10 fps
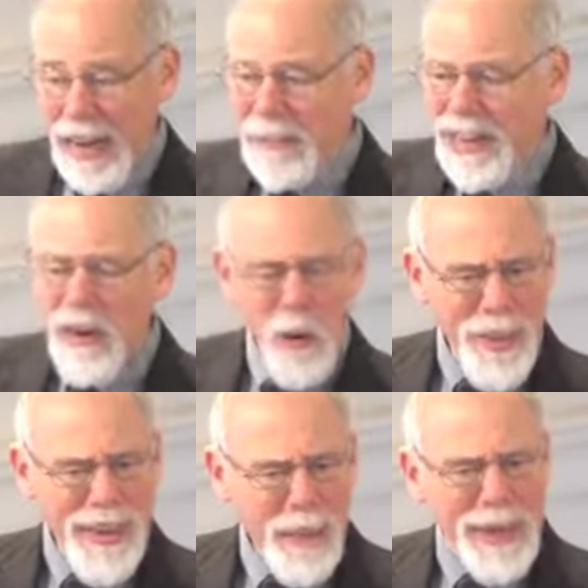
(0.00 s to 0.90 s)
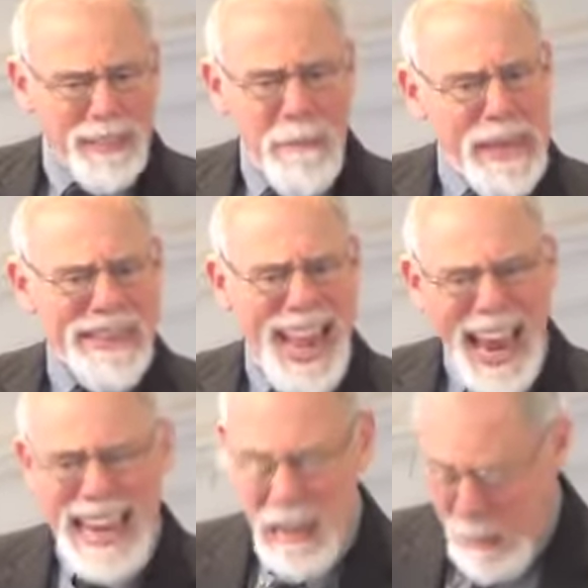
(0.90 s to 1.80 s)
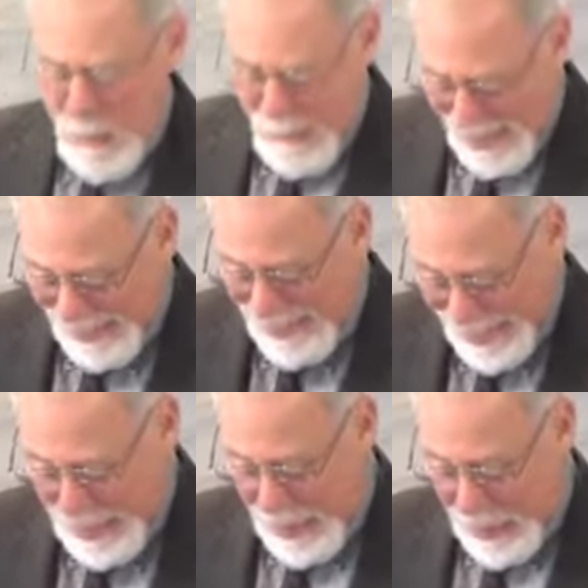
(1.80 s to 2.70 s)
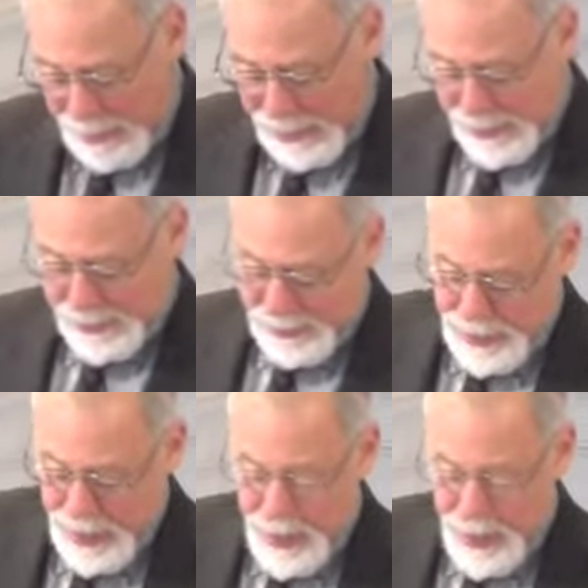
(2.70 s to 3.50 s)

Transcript: Anybody know that? I mean, it's amazing. 8 million objects.